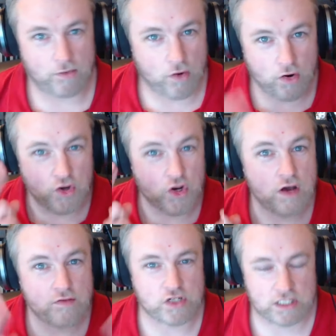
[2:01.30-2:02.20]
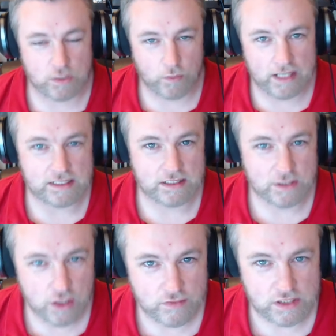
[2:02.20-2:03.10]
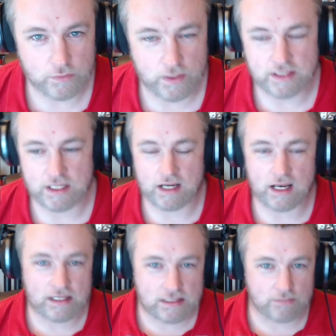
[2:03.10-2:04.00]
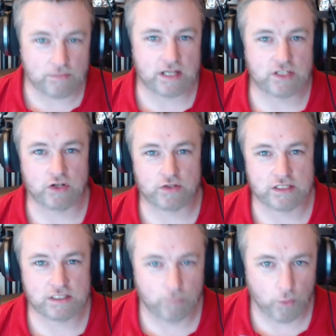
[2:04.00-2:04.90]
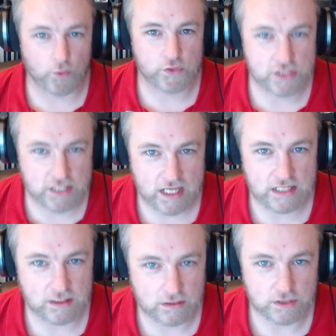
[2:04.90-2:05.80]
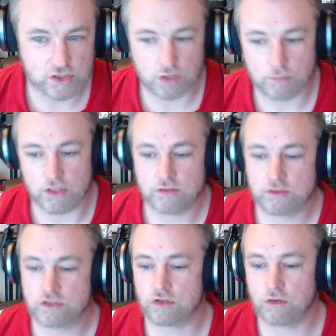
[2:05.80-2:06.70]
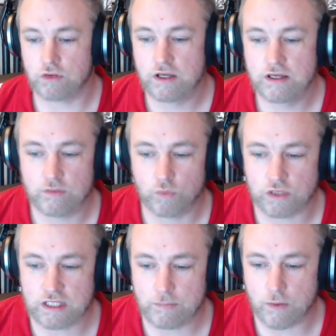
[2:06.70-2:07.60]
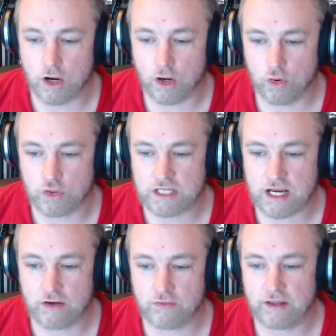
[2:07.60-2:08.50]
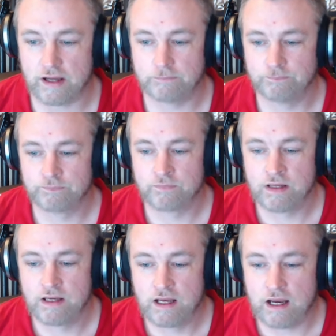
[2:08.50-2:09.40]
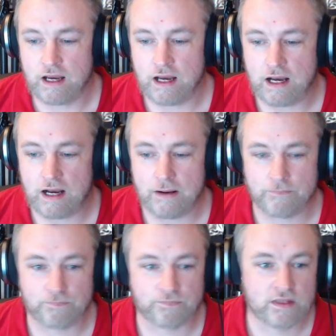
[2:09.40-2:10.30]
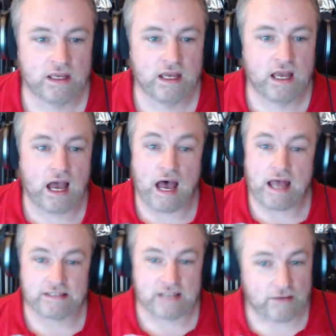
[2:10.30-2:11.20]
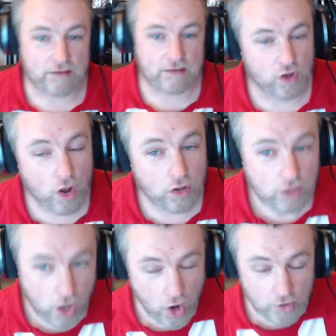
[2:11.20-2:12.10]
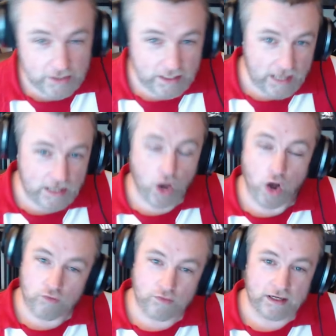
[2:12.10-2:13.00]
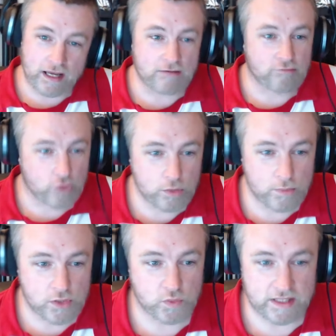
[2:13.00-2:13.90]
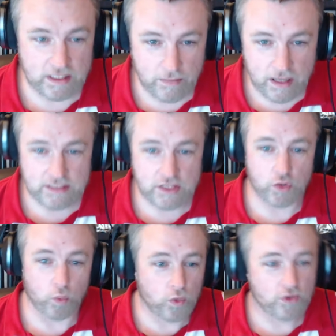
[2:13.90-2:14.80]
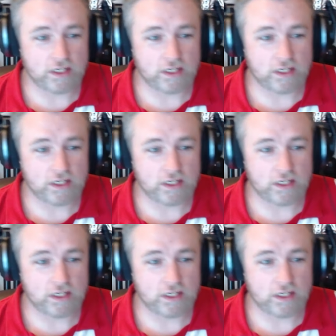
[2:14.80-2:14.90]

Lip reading: nervously waiting. I'd like to make sure they both stay till the summer, so we'll keep a close eye on that. And after all the on again off again rumors with Ahmad, the wonder